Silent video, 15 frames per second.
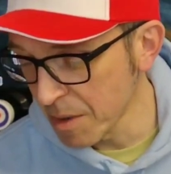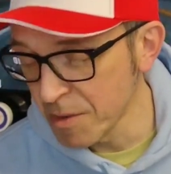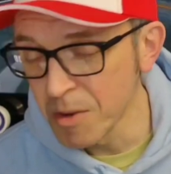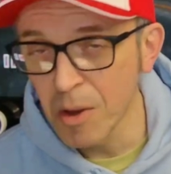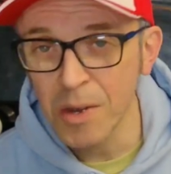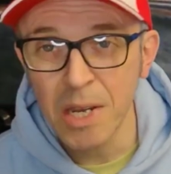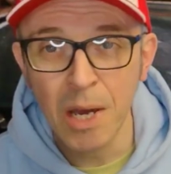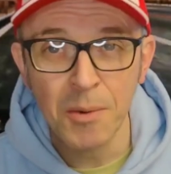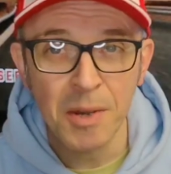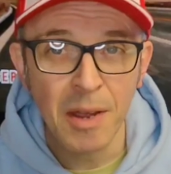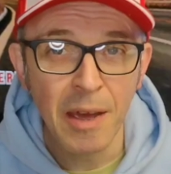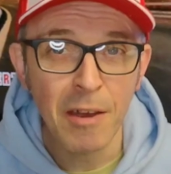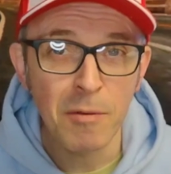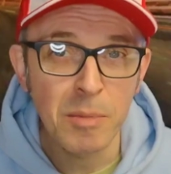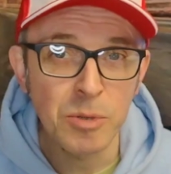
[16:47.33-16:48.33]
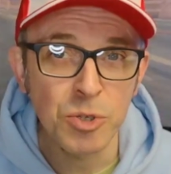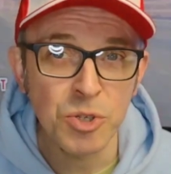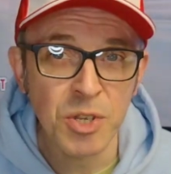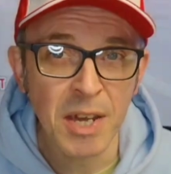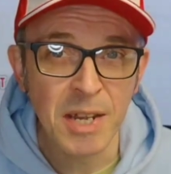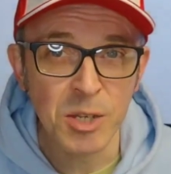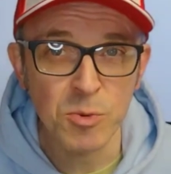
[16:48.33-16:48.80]
not knowing how much
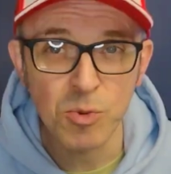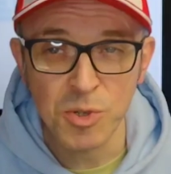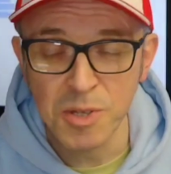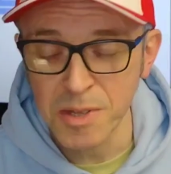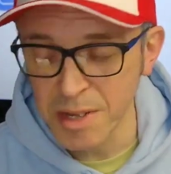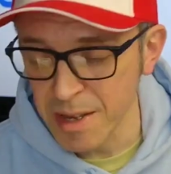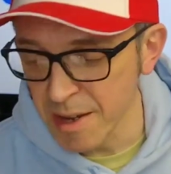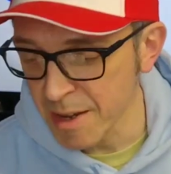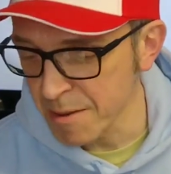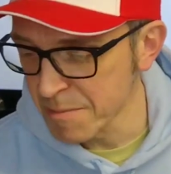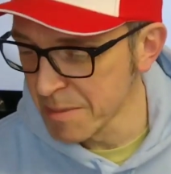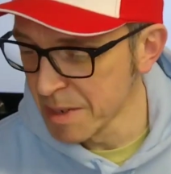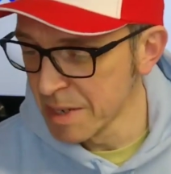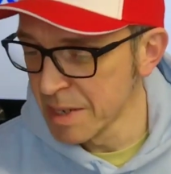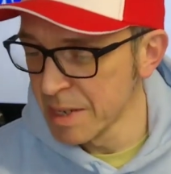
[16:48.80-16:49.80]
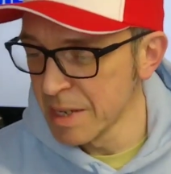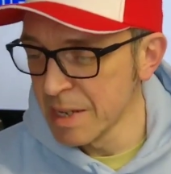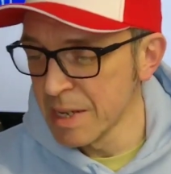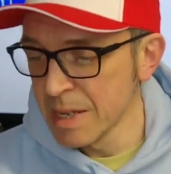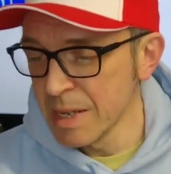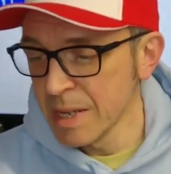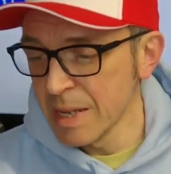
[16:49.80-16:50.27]
text was in the game.
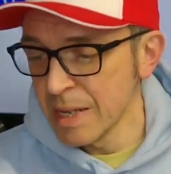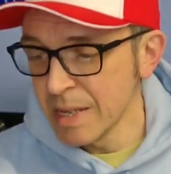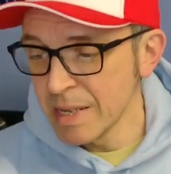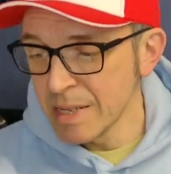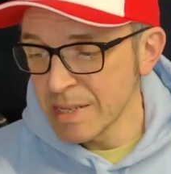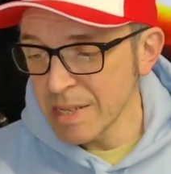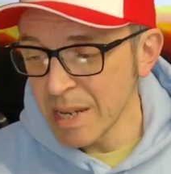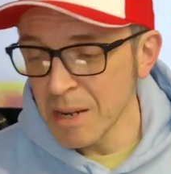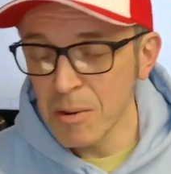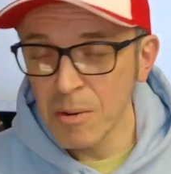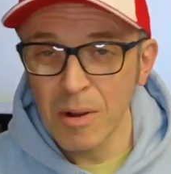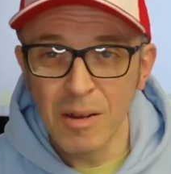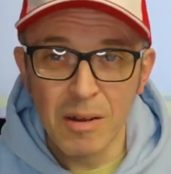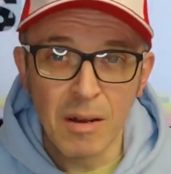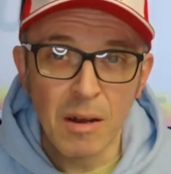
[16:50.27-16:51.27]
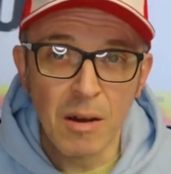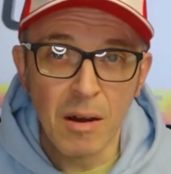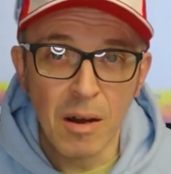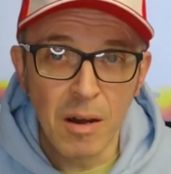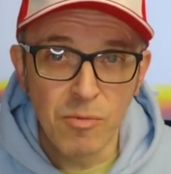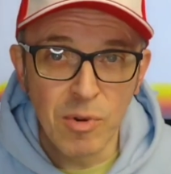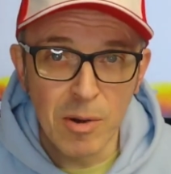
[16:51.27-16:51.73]
So
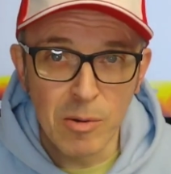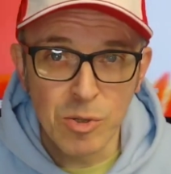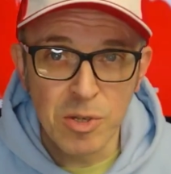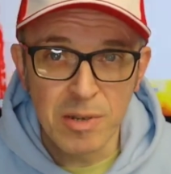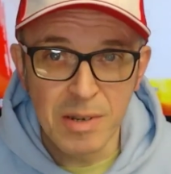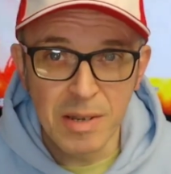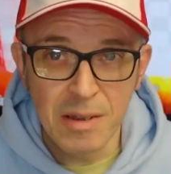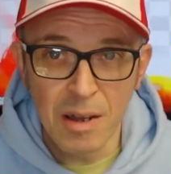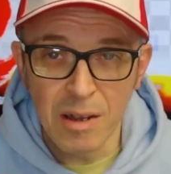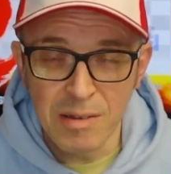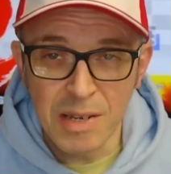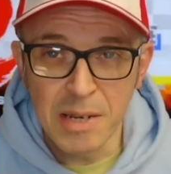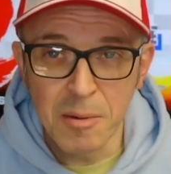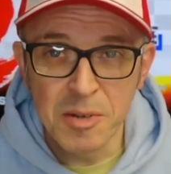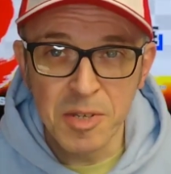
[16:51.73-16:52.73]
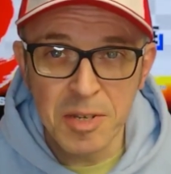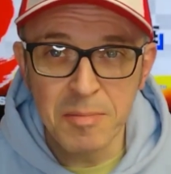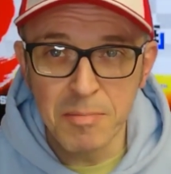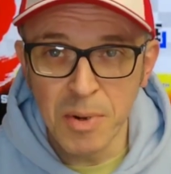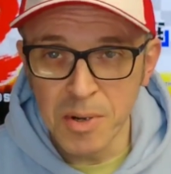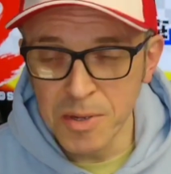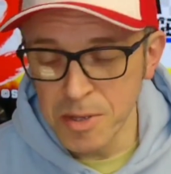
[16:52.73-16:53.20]
I reluctantly, I didn't
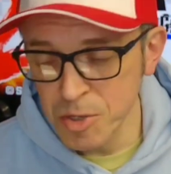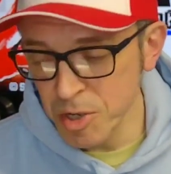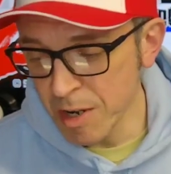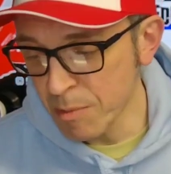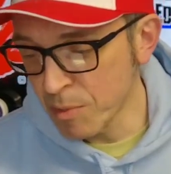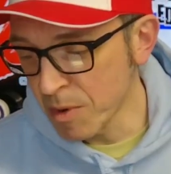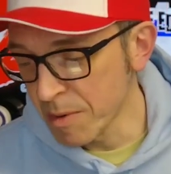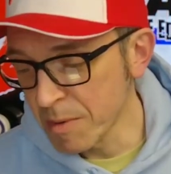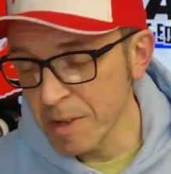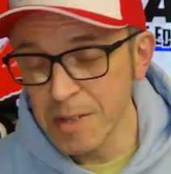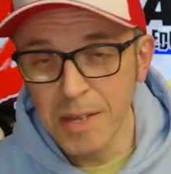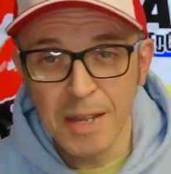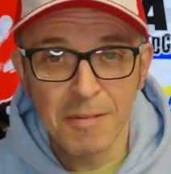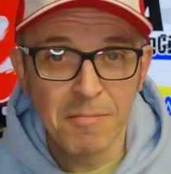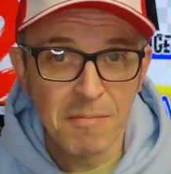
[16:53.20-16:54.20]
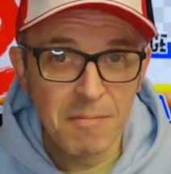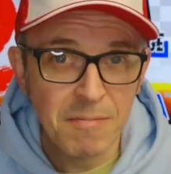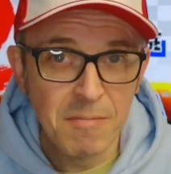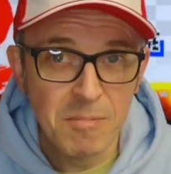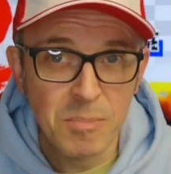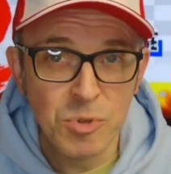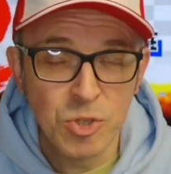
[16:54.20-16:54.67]
buy the Jap one, and then
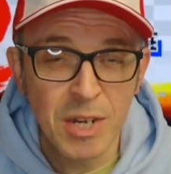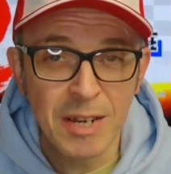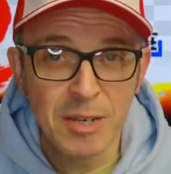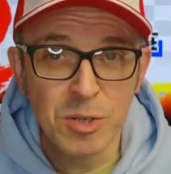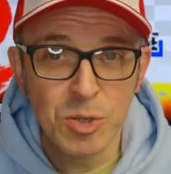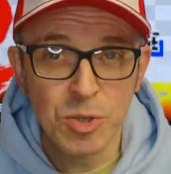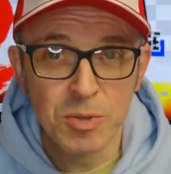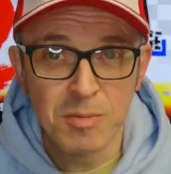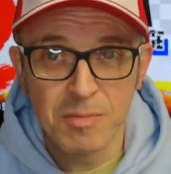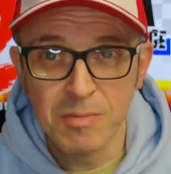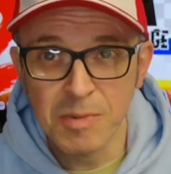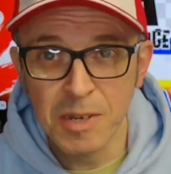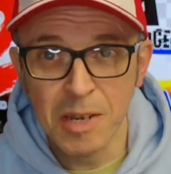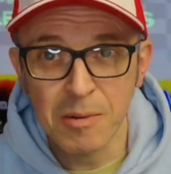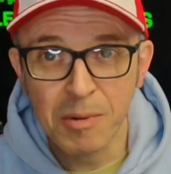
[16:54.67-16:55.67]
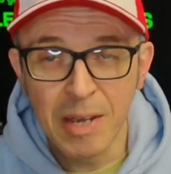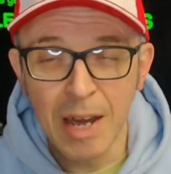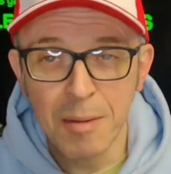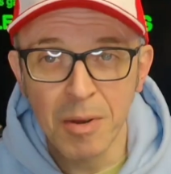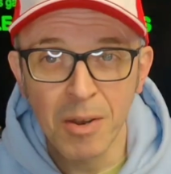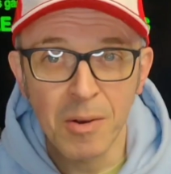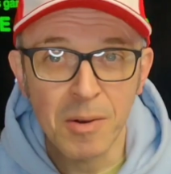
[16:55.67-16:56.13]
chance,
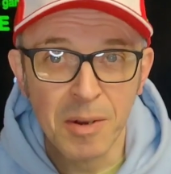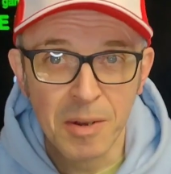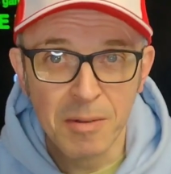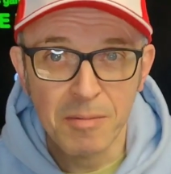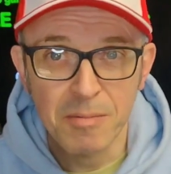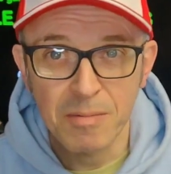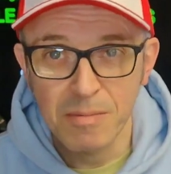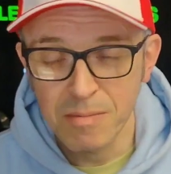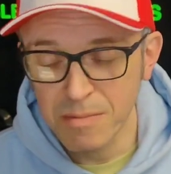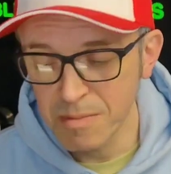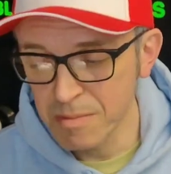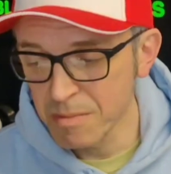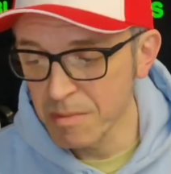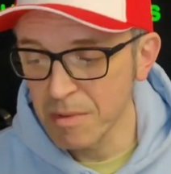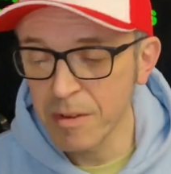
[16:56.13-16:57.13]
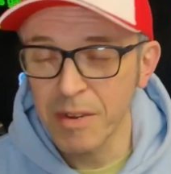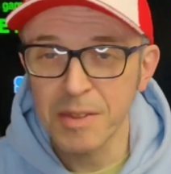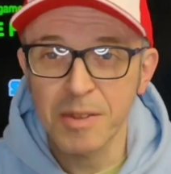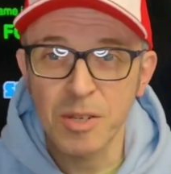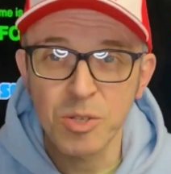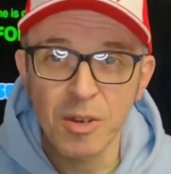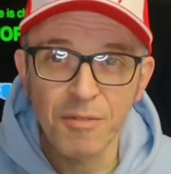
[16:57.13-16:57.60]
came along. I've
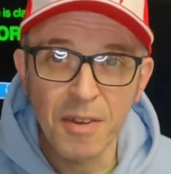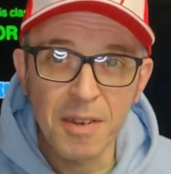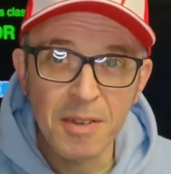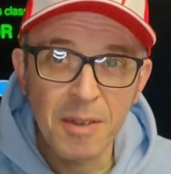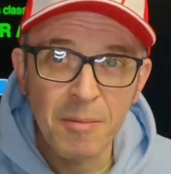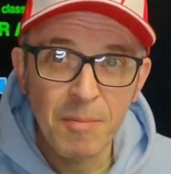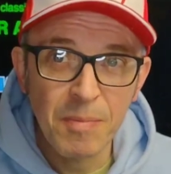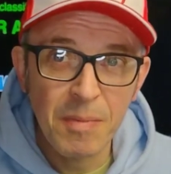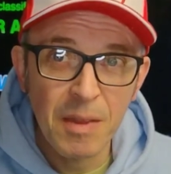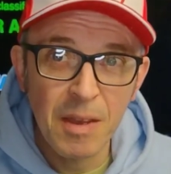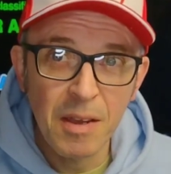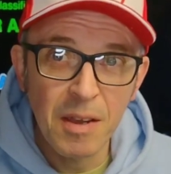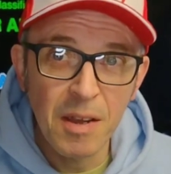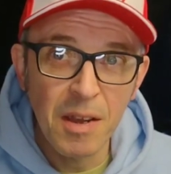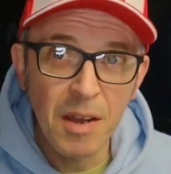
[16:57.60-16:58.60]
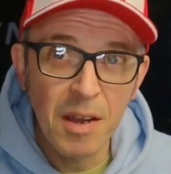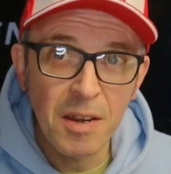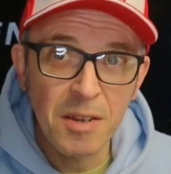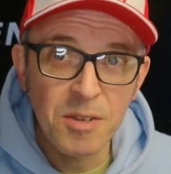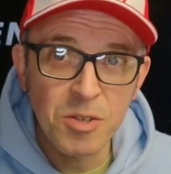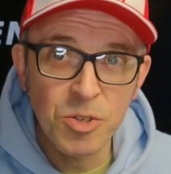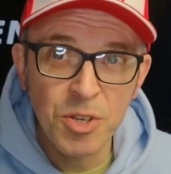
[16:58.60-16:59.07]
had this off Eddie,
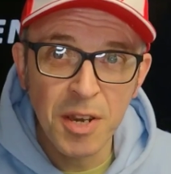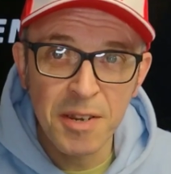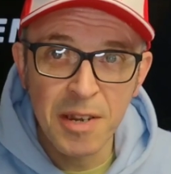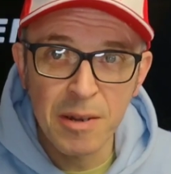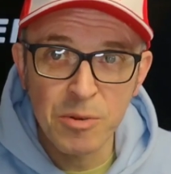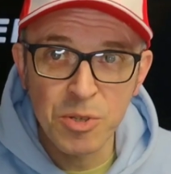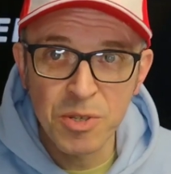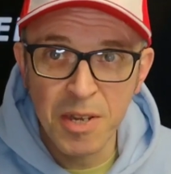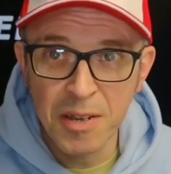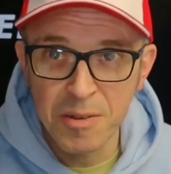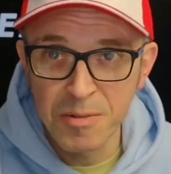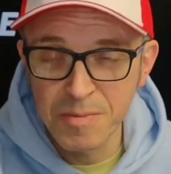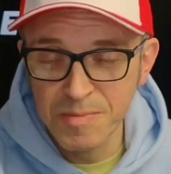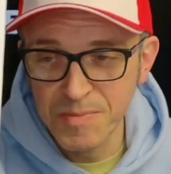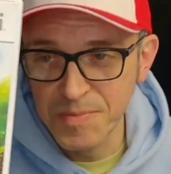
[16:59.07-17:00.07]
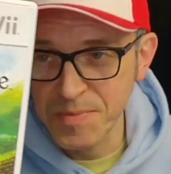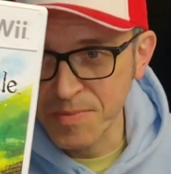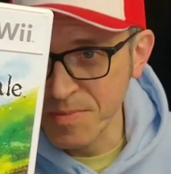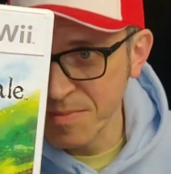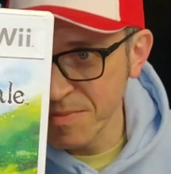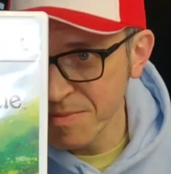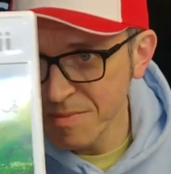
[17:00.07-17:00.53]
and it's a Shadow's Tale.
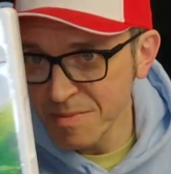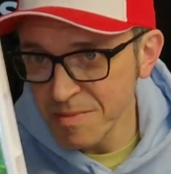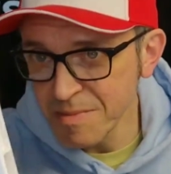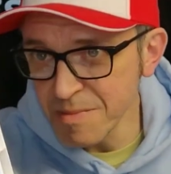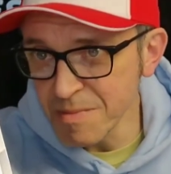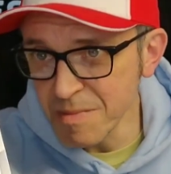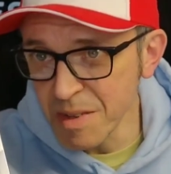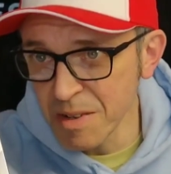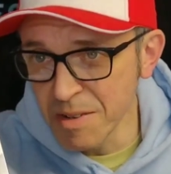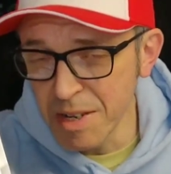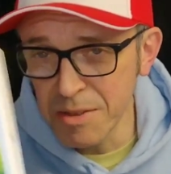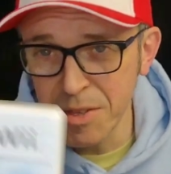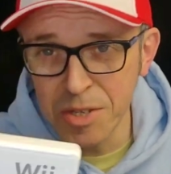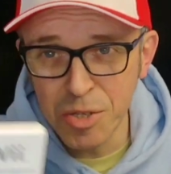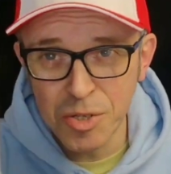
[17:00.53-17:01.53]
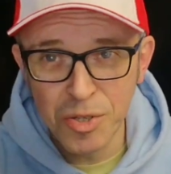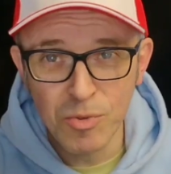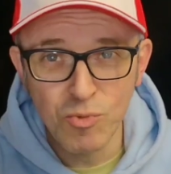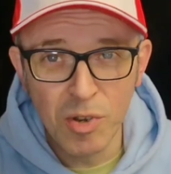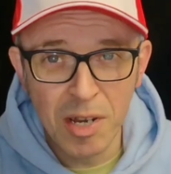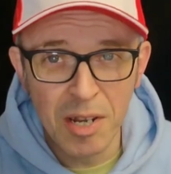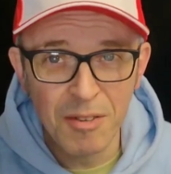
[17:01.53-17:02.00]
Now this is a
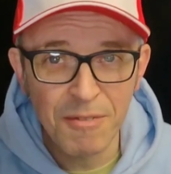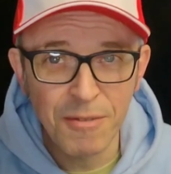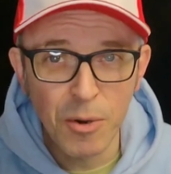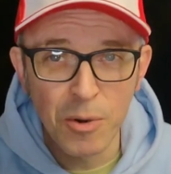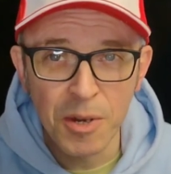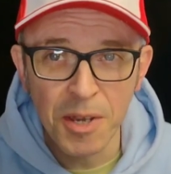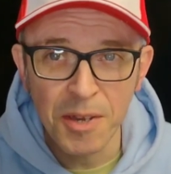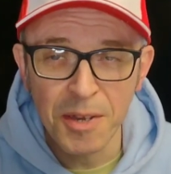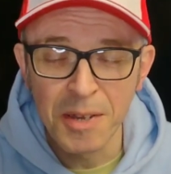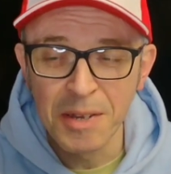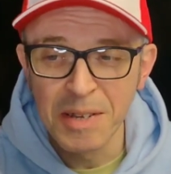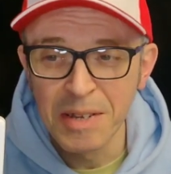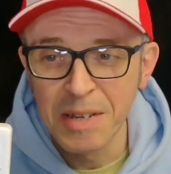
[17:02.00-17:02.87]
really funky